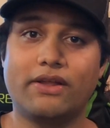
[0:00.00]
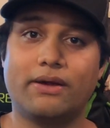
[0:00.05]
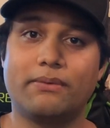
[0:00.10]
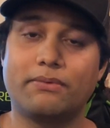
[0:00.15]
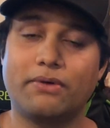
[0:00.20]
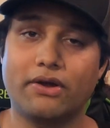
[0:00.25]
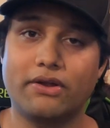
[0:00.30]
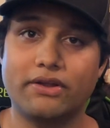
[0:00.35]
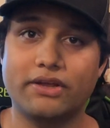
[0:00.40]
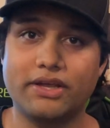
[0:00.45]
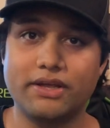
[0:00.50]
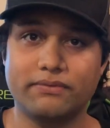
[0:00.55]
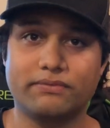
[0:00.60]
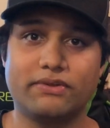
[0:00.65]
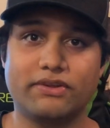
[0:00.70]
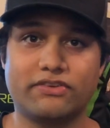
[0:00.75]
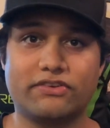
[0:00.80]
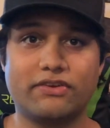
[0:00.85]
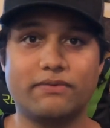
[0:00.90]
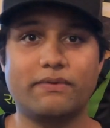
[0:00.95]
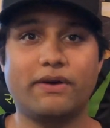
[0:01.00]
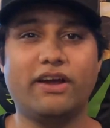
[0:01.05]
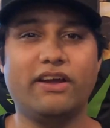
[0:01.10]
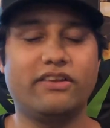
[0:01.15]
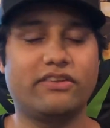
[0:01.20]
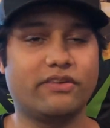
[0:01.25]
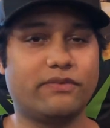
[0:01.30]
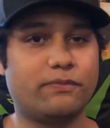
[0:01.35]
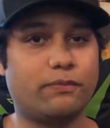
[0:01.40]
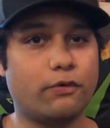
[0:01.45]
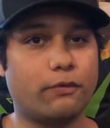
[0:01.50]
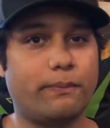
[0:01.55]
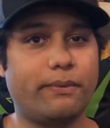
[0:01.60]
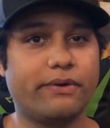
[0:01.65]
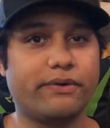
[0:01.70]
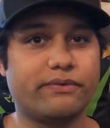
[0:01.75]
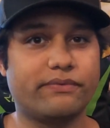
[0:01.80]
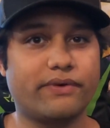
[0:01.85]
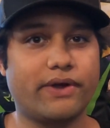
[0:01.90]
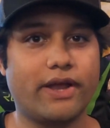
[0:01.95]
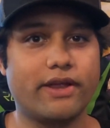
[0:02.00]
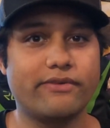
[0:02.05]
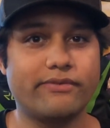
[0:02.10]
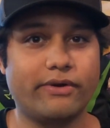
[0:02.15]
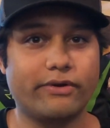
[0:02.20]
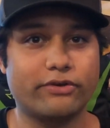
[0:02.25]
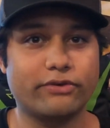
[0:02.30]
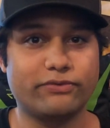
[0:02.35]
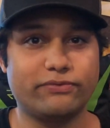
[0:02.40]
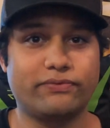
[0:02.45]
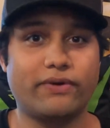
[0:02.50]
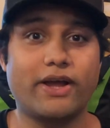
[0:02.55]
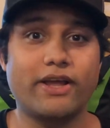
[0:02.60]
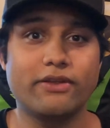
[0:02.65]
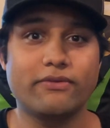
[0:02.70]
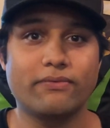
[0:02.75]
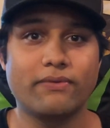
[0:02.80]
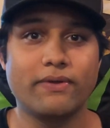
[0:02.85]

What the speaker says: I'm gonna give this device a 4.5 out of 5.